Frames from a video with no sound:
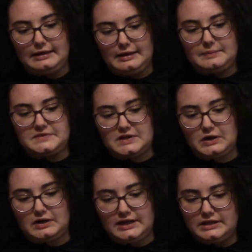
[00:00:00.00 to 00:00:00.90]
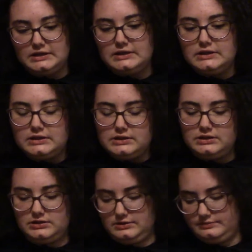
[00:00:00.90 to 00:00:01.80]
I'm sorry.
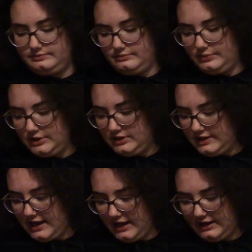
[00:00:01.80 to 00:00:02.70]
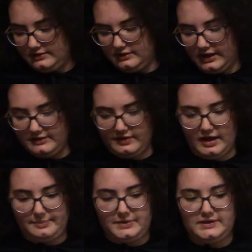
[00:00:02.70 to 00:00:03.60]
But hey, life
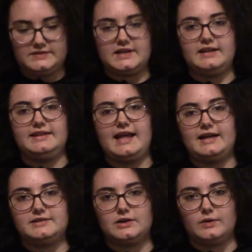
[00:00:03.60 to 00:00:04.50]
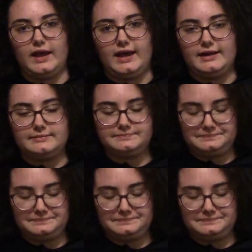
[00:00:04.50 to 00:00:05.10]
happens, and that's okay.